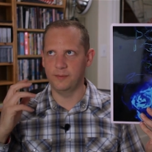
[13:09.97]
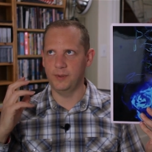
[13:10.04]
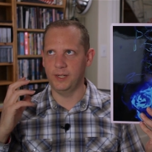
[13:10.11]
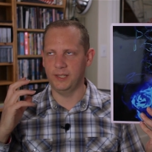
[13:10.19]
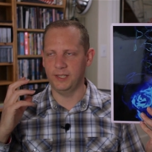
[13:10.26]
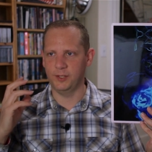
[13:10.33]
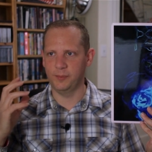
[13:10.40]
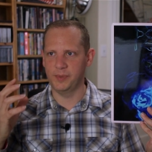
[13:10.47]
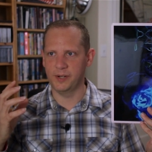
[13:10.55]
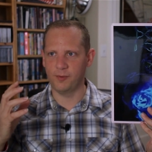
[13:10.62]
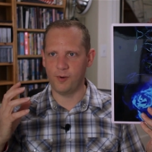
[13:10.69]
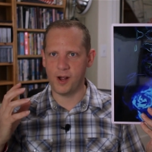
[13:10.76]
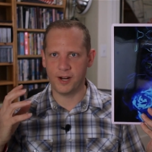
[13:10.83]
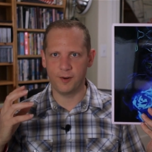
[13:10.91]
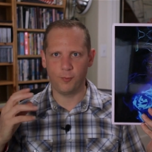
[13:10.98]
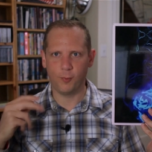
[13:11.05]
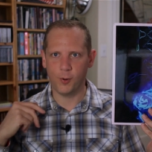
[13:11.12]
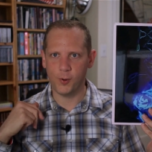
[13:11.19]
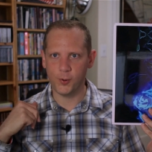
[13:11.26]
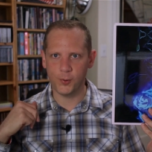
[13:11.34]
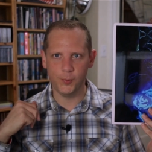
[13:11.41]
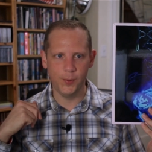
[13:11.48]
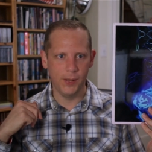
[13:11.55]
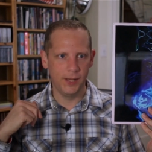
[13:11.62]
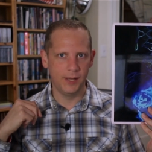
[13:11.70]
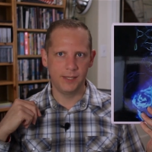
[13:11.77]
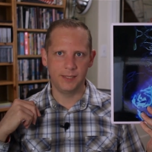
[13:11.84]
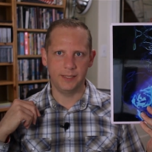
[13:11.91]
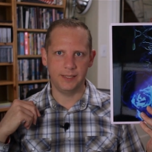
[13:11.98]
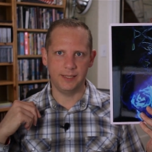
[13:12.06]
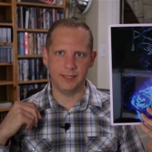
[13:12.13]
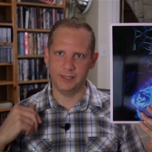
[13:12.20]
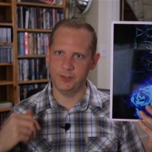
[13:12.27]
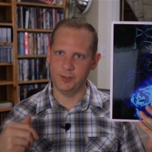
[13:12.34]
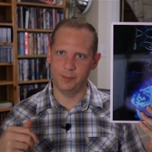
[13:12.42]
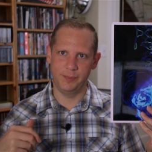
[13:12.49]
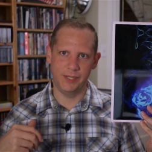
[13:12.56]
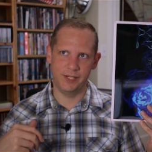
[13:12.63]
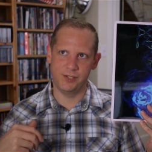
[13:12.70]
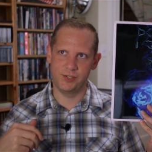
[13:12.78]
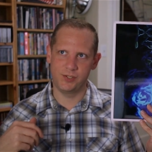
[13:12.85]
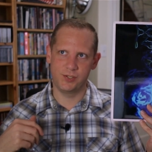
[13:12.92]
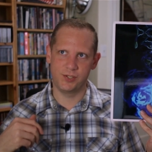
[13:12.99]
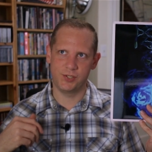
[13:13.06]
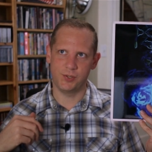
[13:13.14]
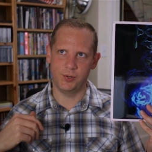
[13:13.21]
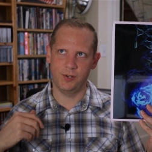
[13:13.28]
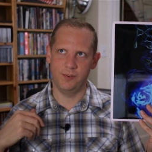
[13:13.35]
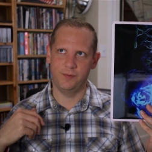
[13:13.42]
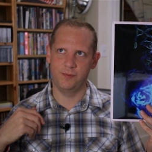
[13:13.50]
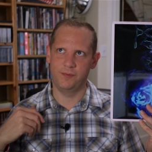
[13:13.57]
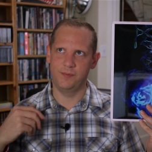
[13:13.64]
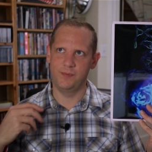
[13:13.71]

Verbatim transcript: a little bit rock and roll, a little bit sort of